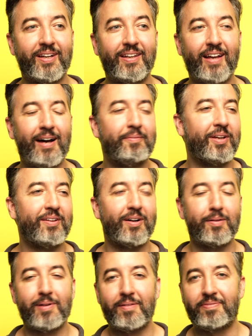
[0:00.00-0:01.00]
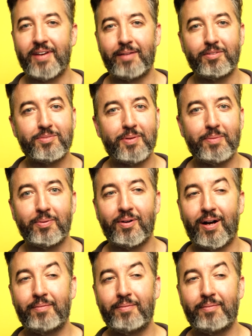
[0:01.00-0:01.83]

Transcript: And I'm not talking about famous people.